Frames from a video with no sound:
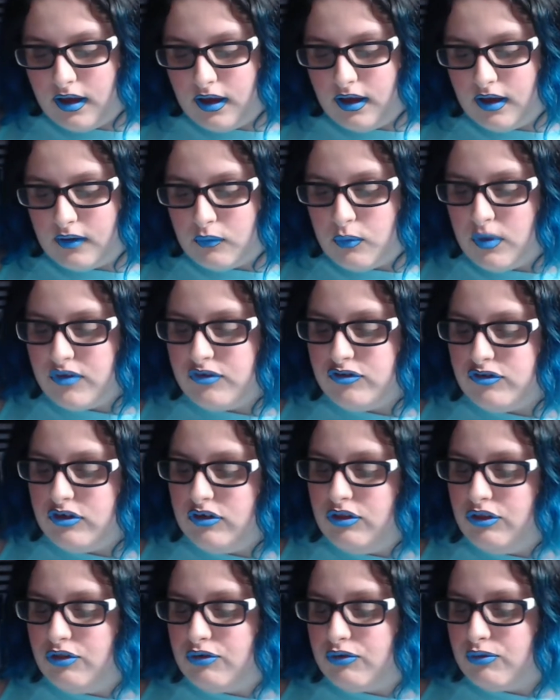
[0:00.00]

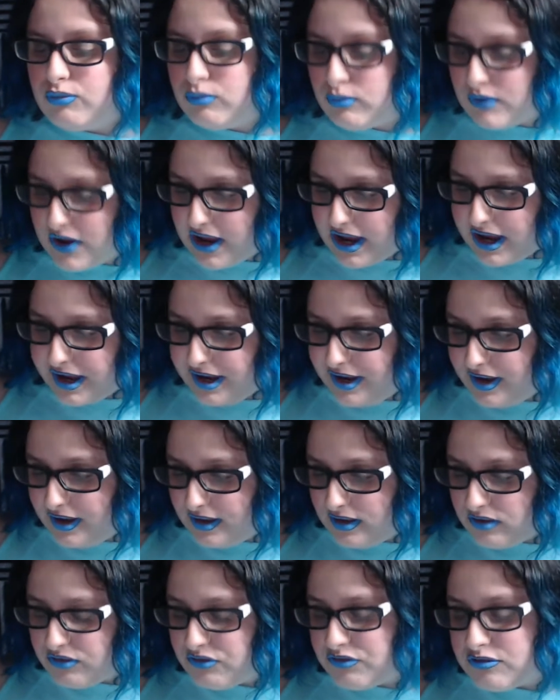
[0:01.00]
Question 3
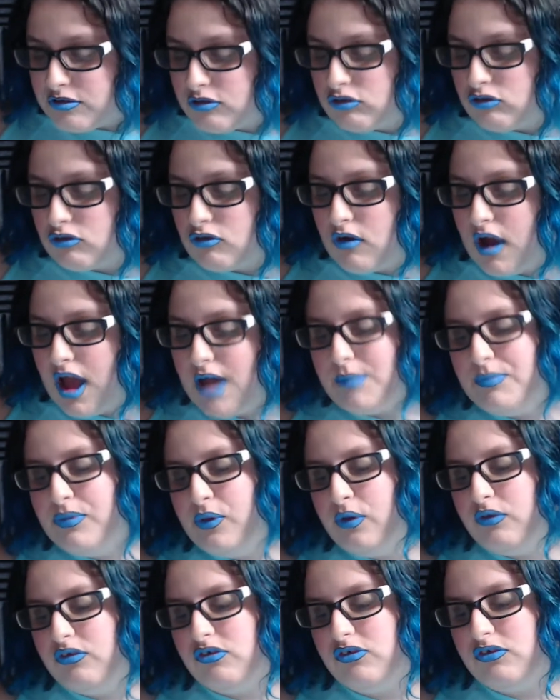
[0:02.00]
is, describe
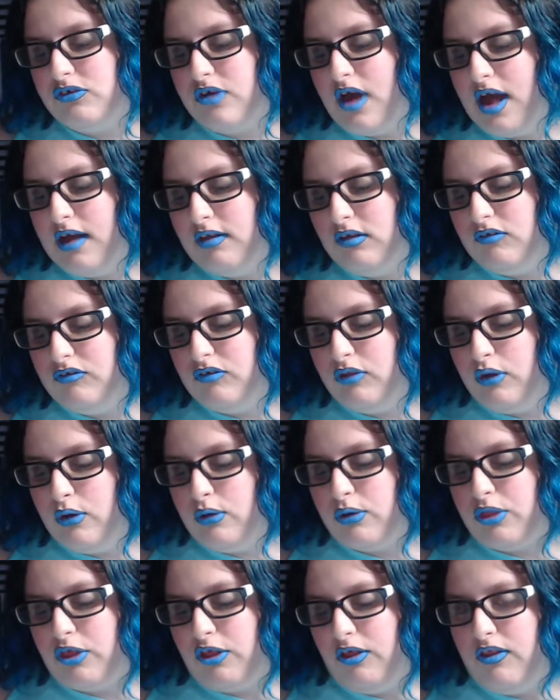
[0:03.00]
the style of
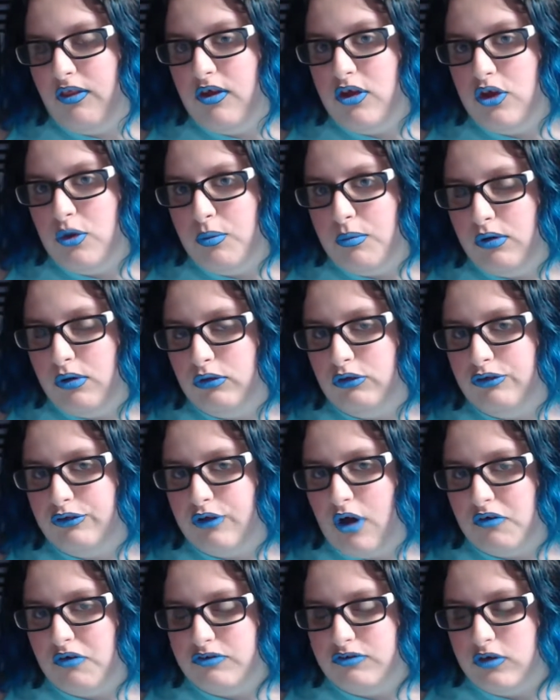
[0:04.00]
clothing that you most
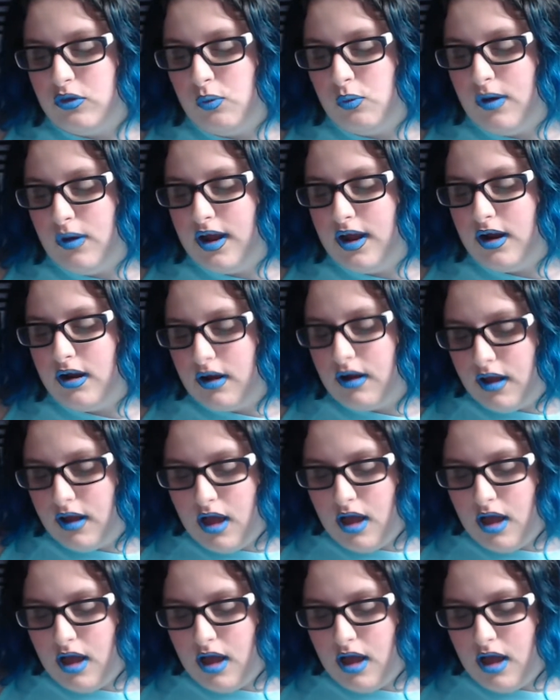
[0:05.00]
often wear.